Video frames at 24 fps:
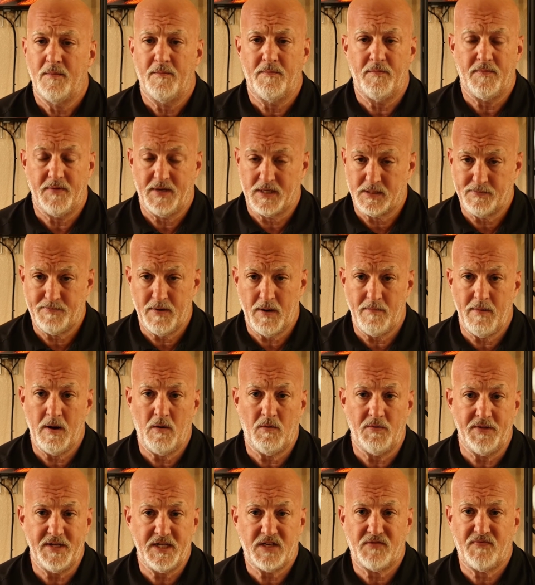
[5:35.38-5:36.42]
experiment
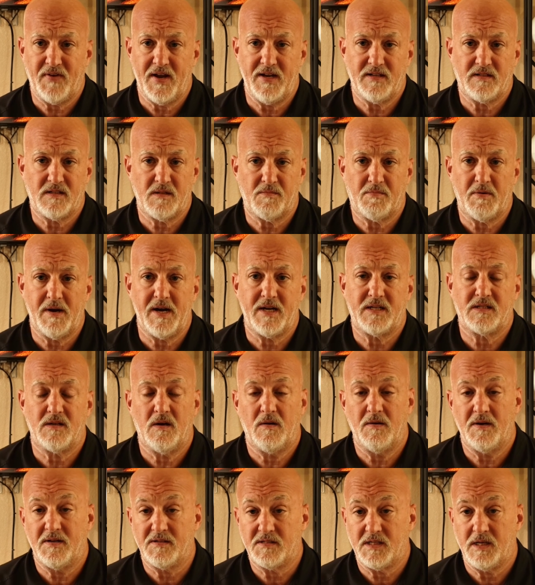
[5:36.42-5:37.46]
with each phase of the brake
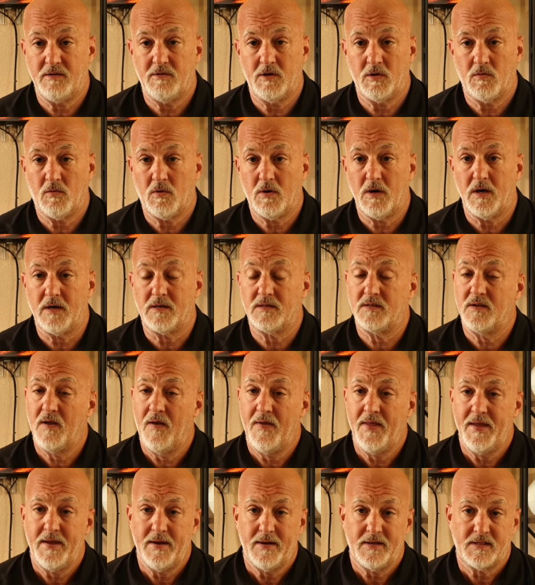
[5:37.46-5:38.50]
zone and see what works.
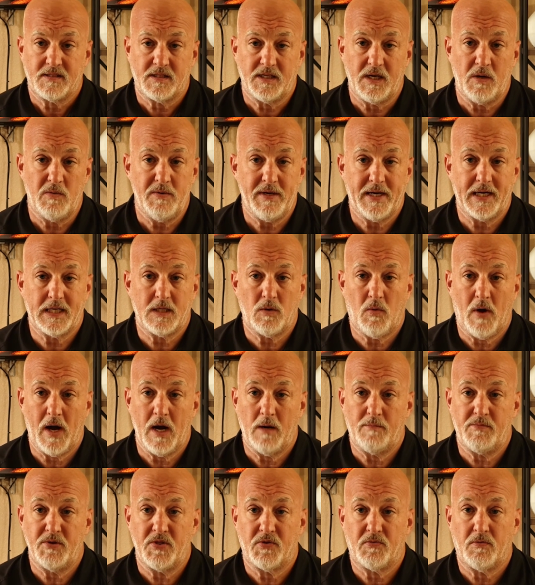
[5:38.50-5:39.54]
See when you get to wide
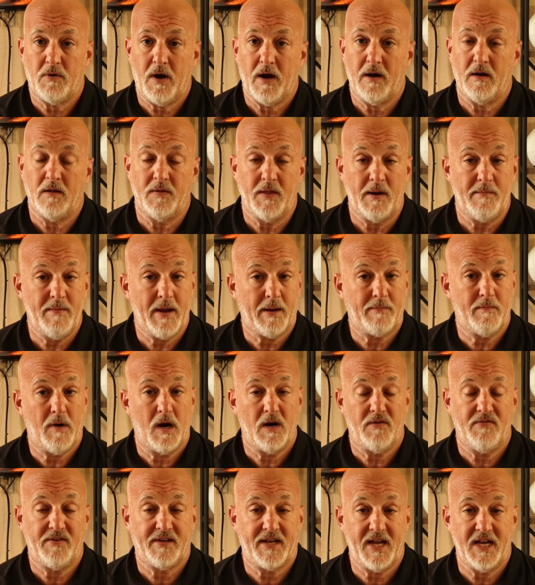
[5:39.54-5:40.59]
open throttle, then make
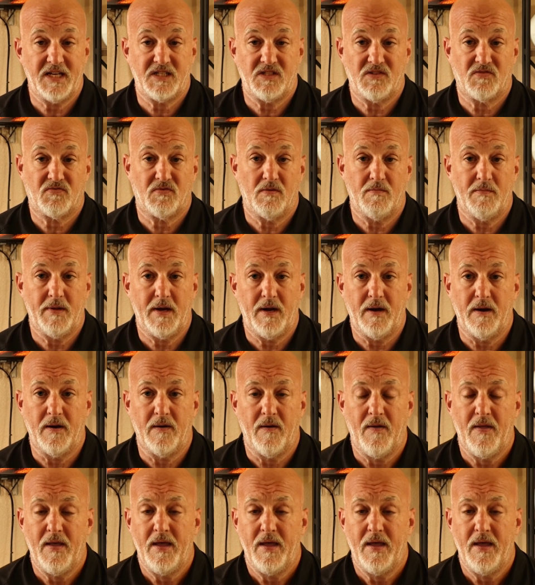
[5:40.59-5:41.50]
modifications from there.